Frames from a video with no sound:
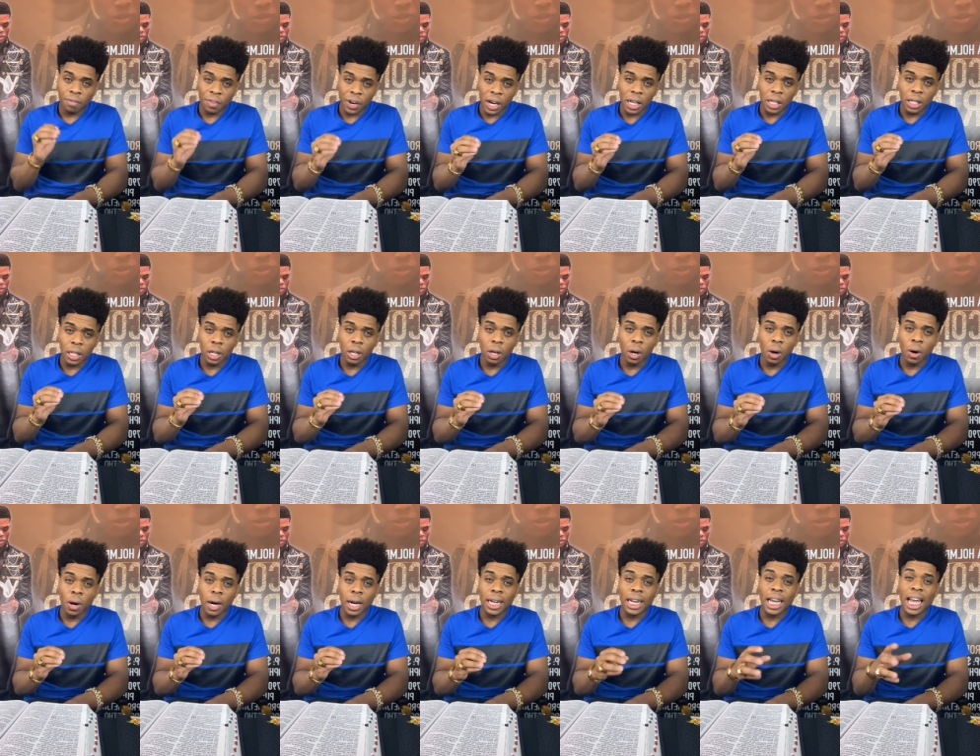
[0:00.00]
Fear the
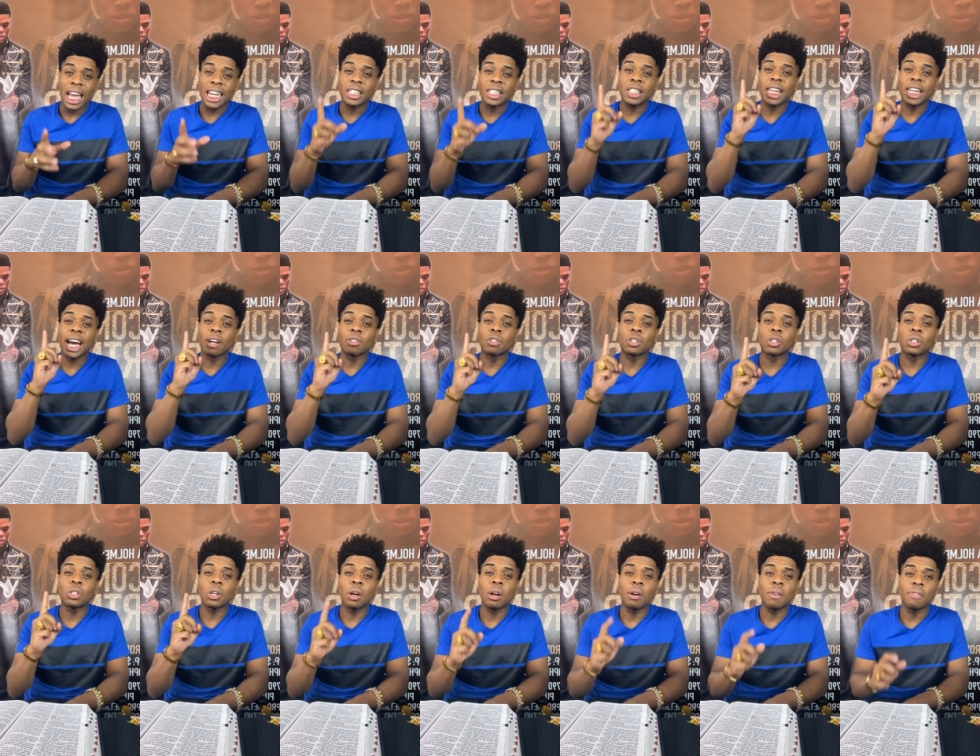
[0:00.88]
Lord and shall
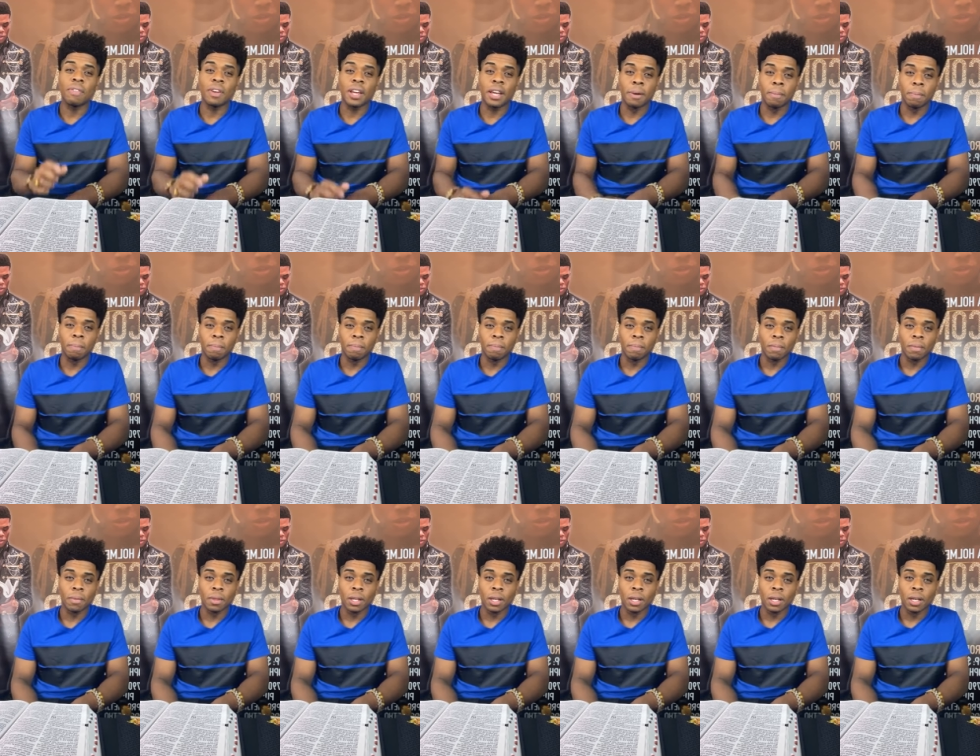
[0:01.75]
serve him.
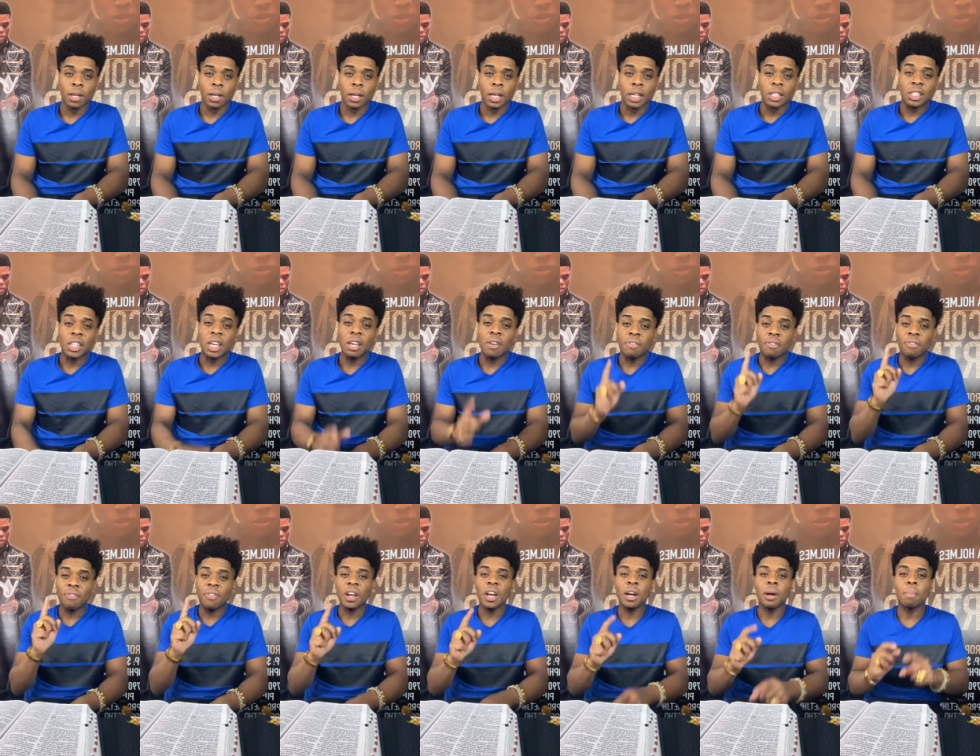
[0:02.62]
See,
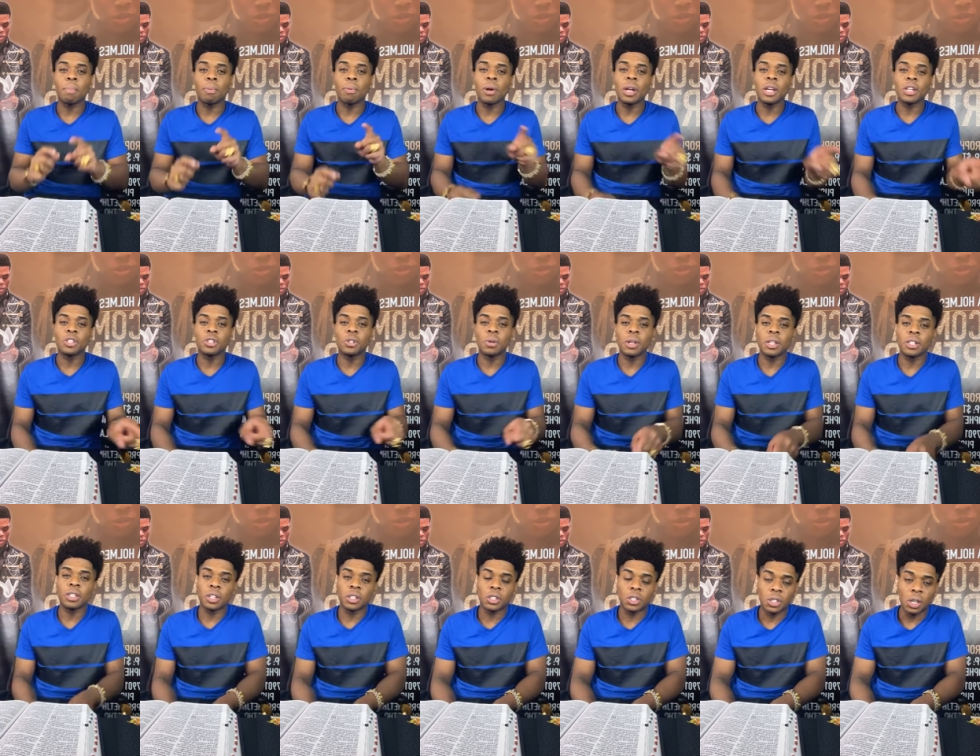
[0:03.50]
fear brings you
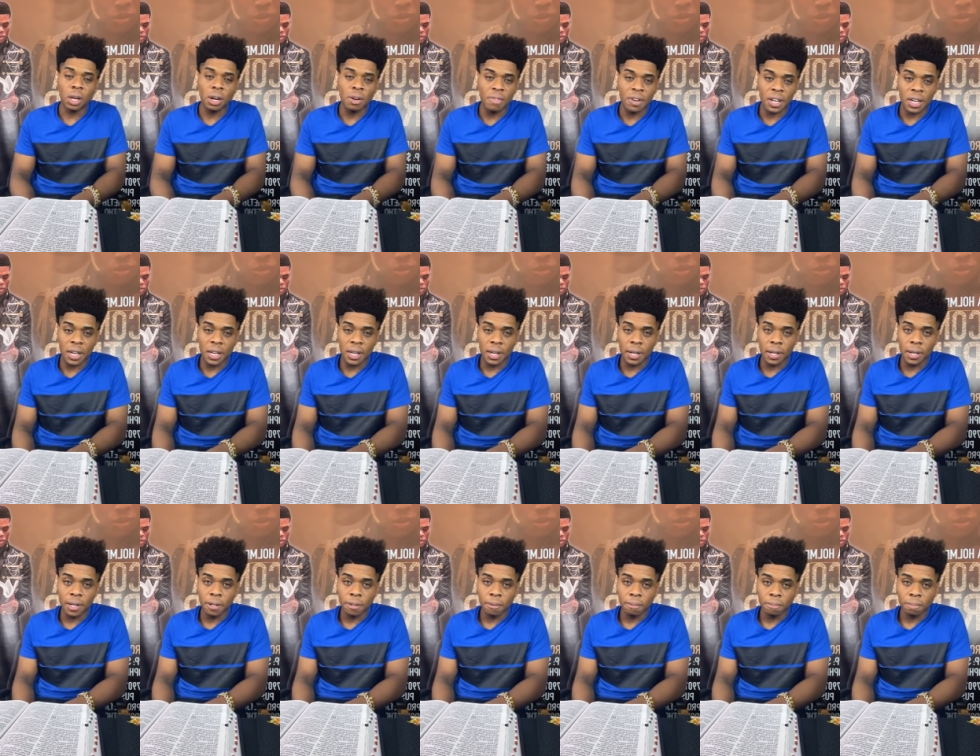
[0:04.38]
into
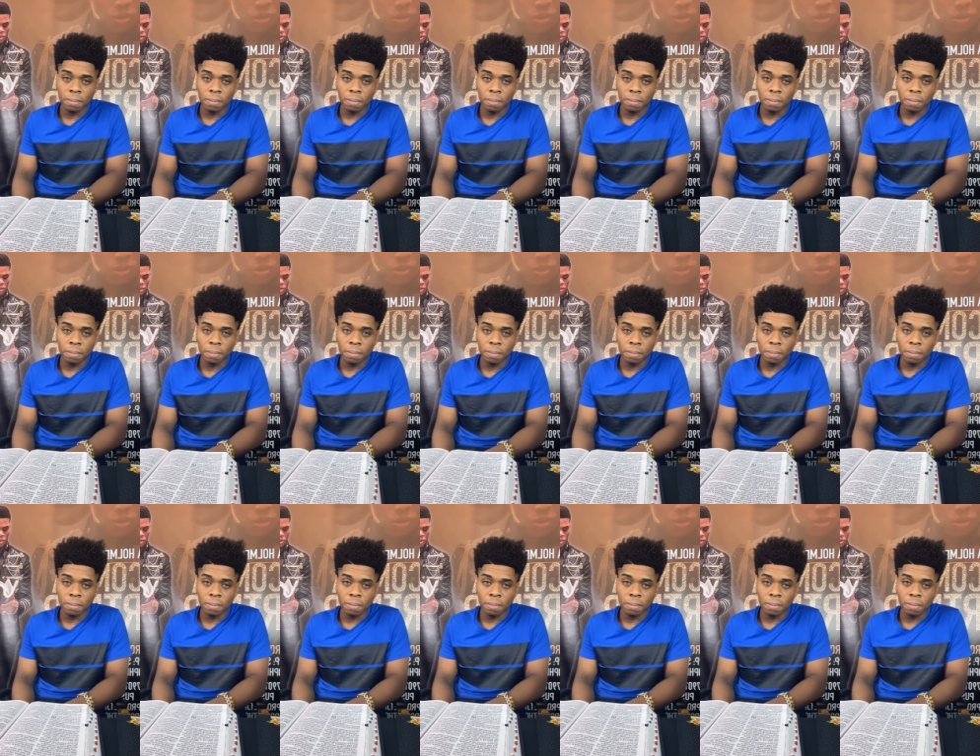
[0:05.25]
servanthood.